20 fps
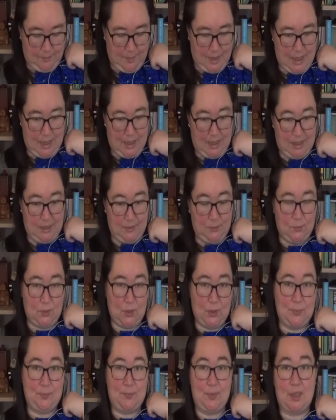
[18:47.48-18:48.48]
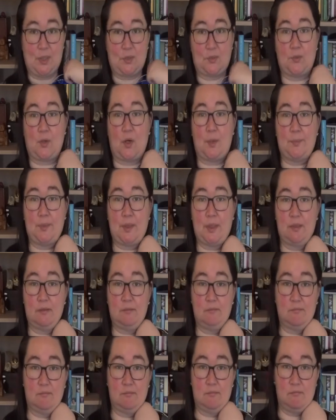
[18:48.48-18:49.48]
It won't be a cropped
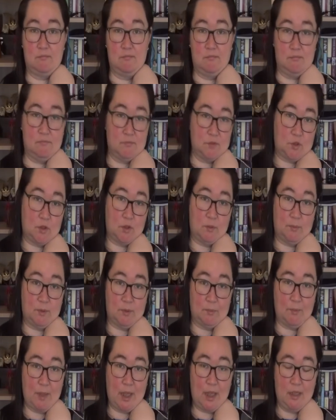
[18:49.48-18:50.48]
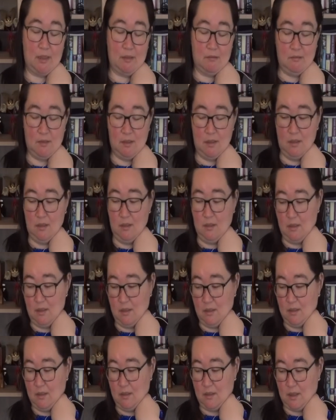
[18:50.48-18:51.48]
top on me.
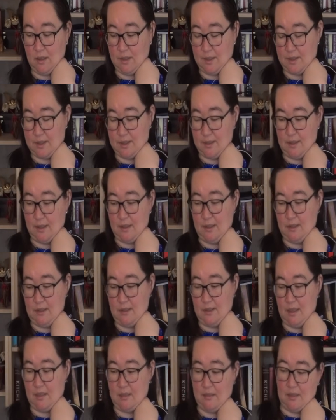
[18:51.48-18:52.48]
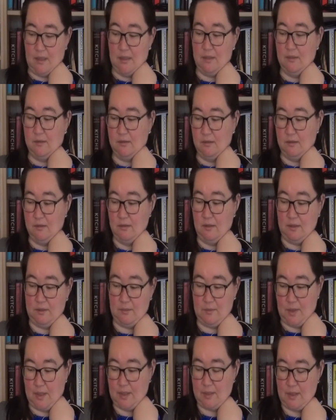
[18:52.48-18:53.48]
I decided that no, I'd
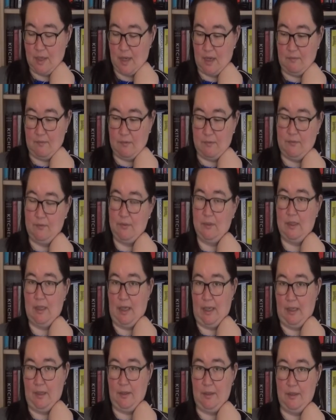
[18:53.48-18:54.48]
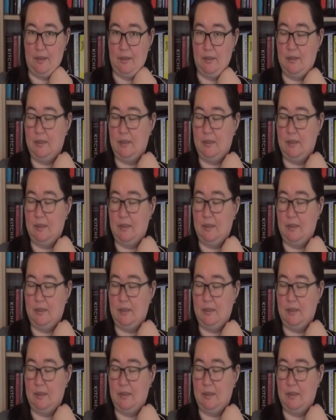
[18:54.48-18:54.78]
rather have a full length